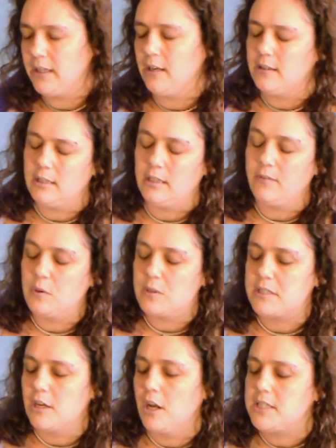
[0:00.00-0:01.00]
And I think if you're
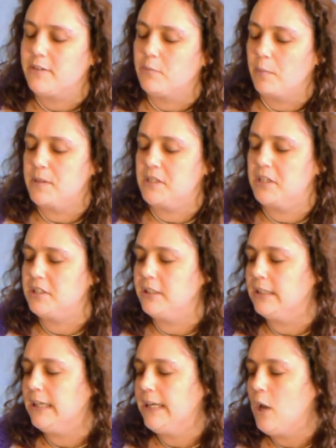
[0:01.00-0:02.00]
starting from a
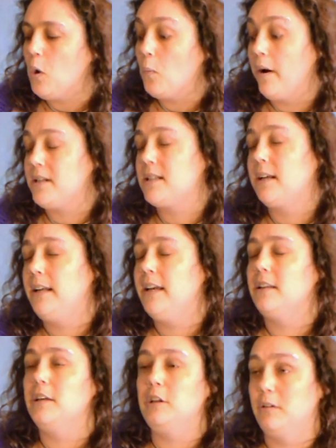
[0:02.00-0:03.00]
position where it's clear
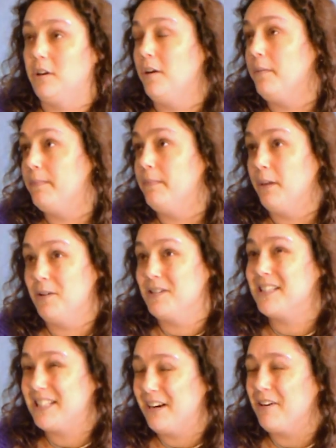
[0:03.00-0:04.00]
that you know those are
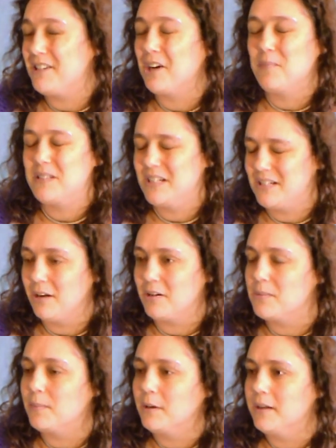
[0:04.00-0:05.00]
stereotypes that
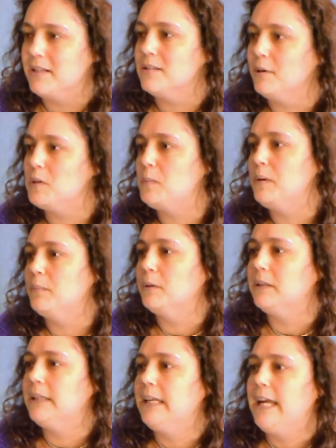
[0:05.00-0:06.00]
don't apply to most people